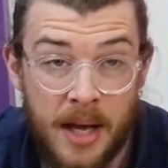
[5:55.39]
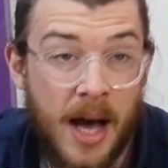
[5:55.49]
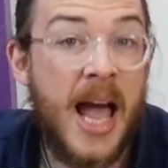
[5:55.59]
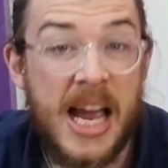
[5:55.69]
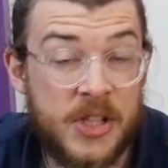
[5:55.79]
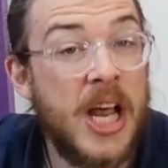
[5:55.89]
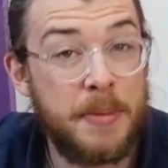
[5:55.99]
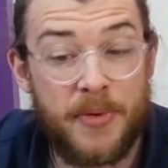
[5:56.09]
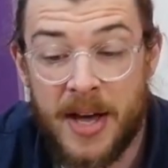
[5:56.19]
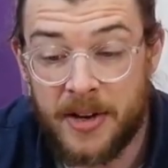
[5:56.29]
I actually
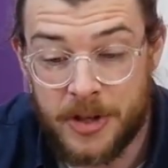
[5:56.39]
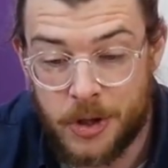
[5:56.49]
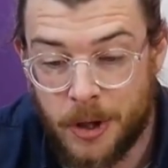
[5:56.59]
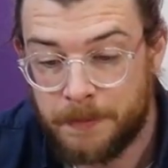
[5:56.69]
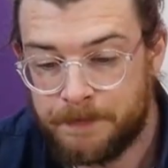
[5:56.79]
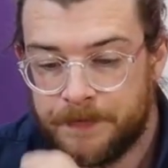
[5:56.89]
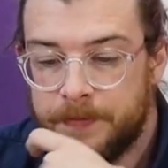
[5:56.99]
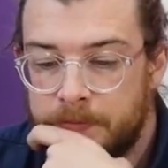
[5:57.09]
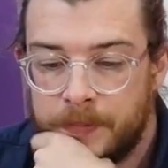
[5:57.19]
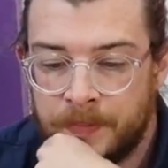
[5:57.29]
am a fan of this show.
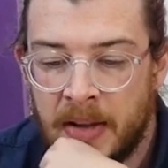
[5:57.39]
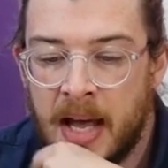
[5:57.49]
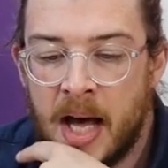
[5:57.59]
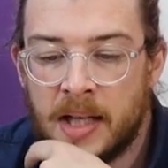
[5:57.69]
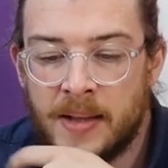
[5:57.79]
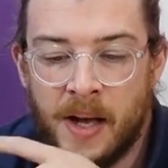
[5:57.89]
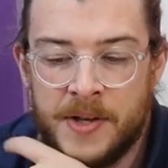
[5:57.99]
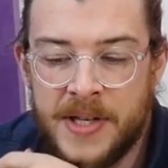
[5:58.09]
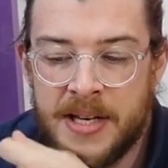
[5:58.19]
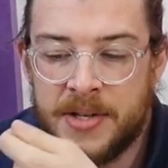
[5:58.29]

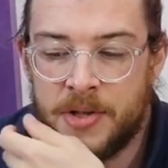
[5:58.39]
Lottie is